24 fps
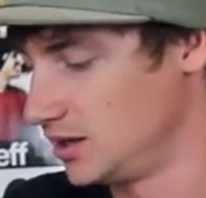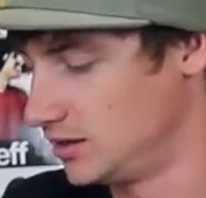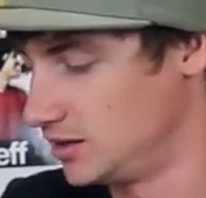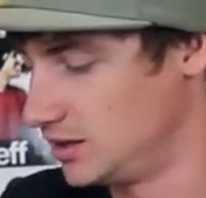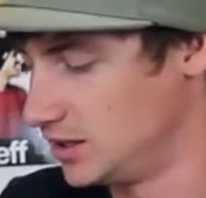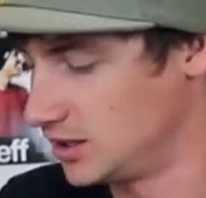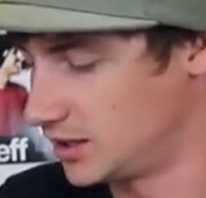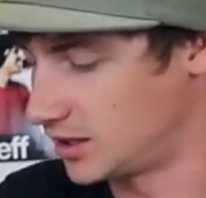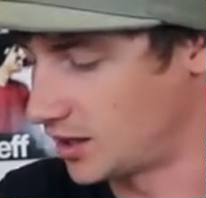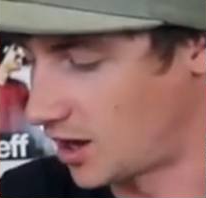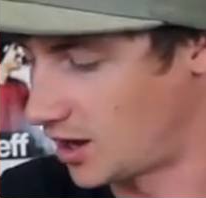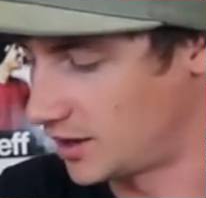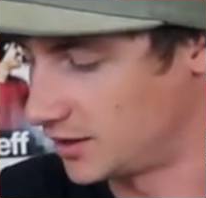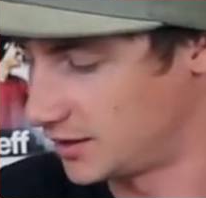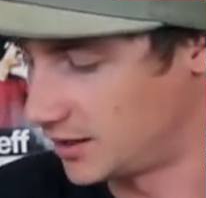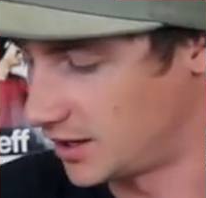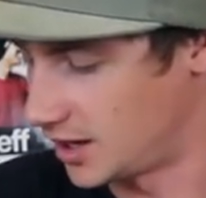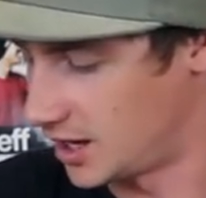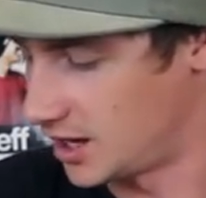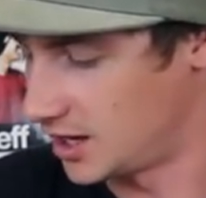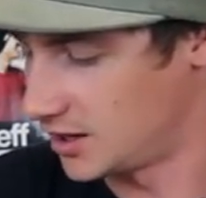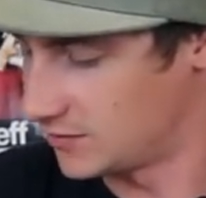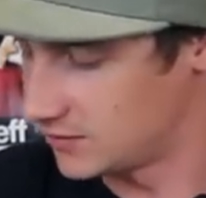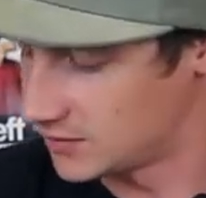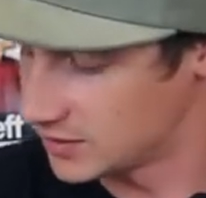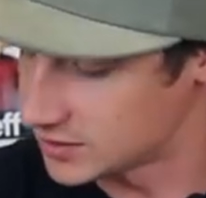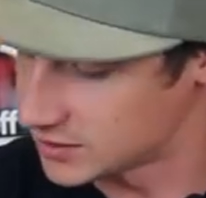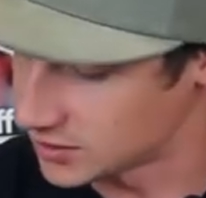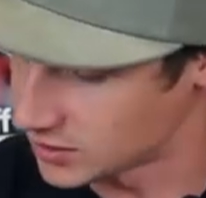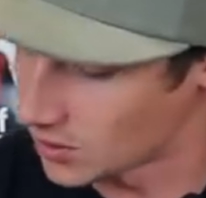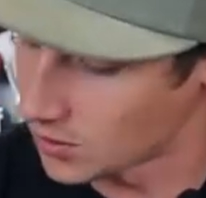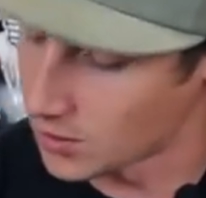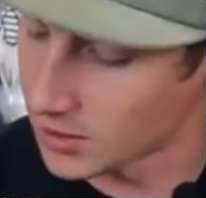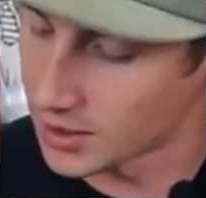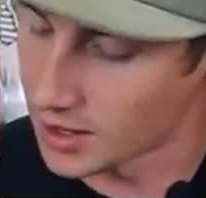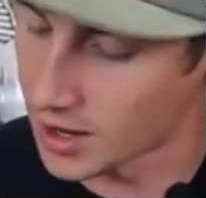the concave that's
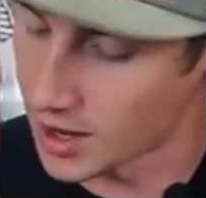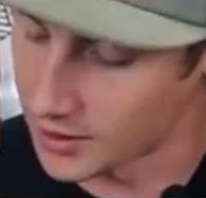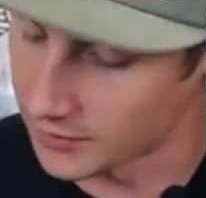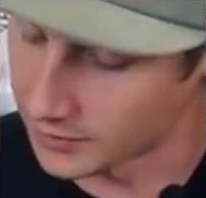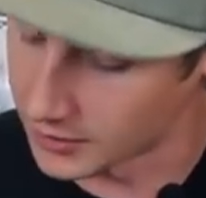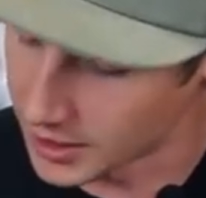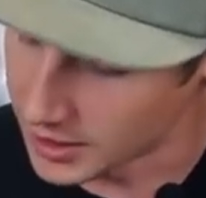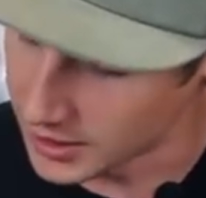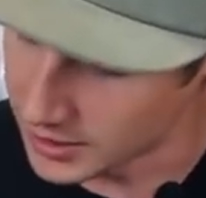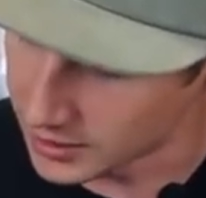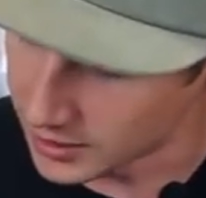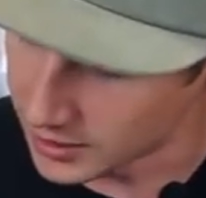going on right